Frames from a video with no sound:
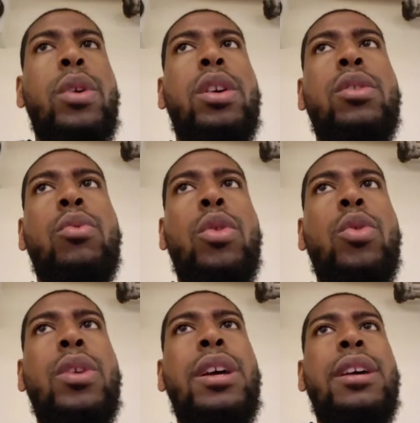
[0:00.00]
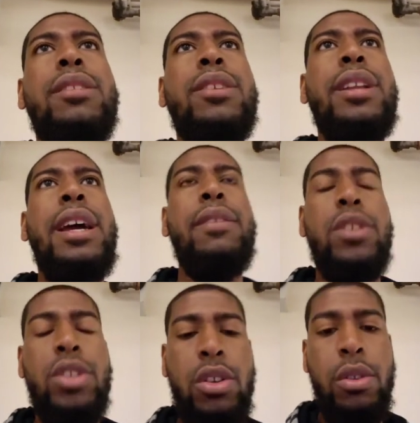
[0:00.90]
win on the road, they're gonna have
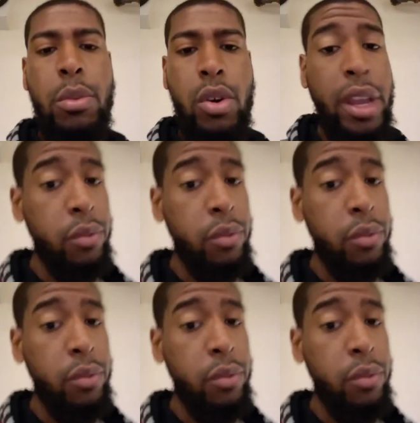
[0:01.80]
to share the ball.